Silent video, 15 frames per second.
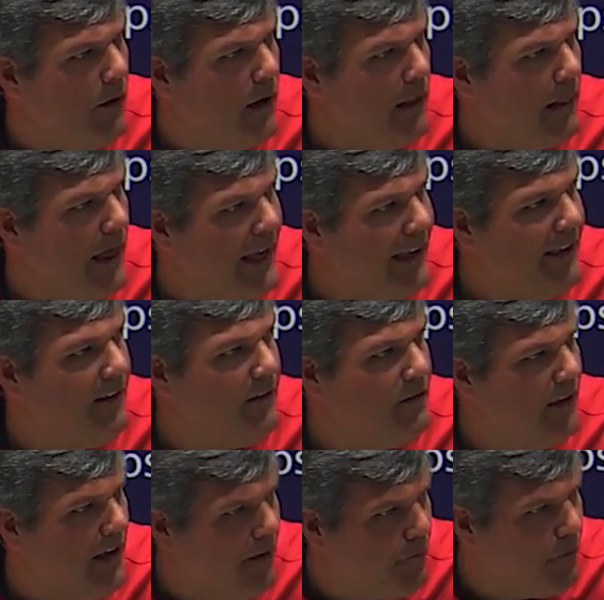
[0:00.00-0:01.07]
I like his
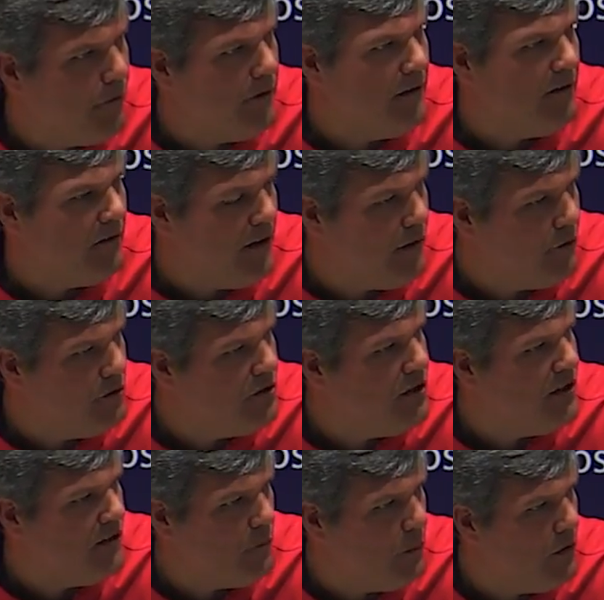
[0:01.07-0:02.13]
effort and his
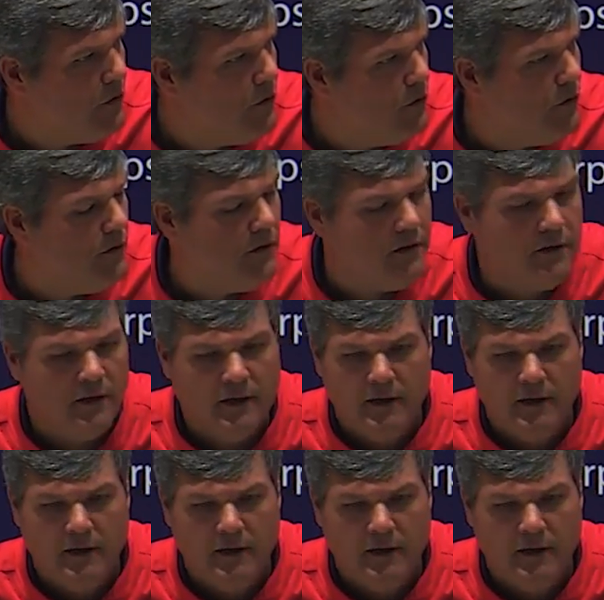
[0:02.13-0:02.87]
energy. It's been good.